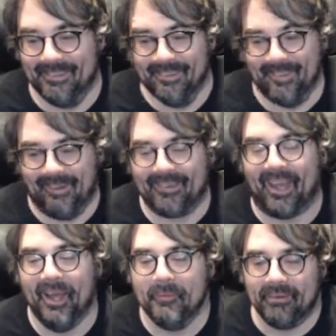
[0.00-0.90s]
Okay,
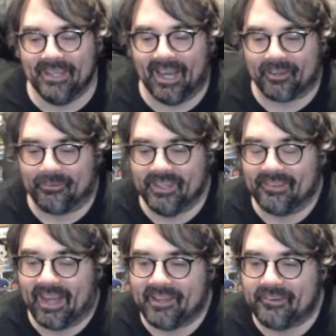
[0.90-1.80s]
but yeah, Green
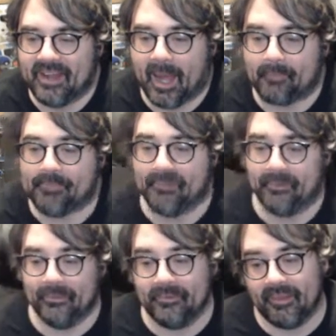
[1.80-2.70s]
Lantern
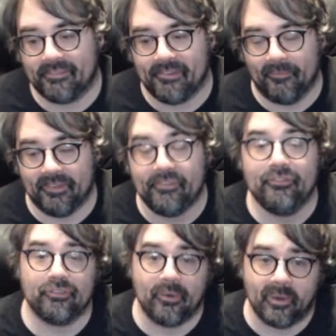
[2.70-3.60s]
Absolute. So this
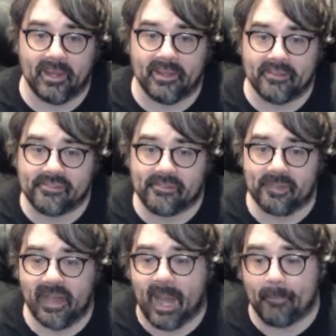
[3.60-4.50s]
joins
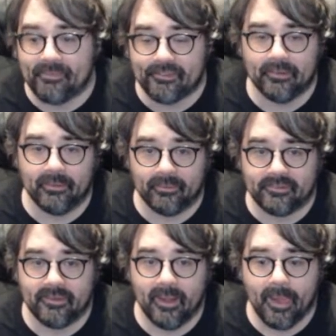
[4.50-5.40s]

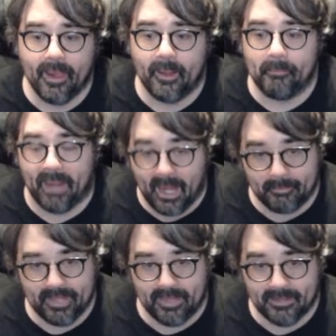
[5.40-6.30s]
Absolute
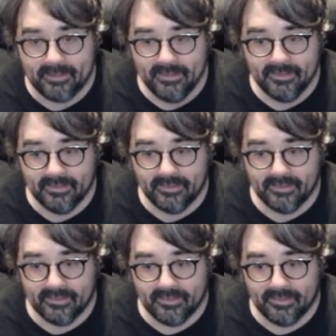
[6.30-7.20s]
Batman,
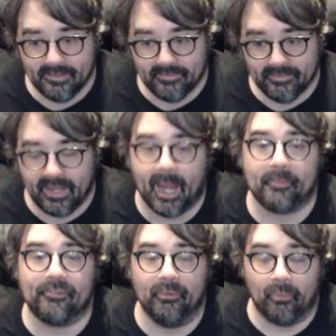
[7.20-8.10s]

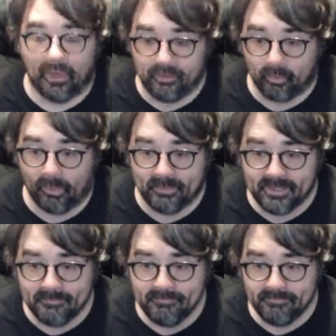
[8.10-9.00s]
Absolute Wonder Woman,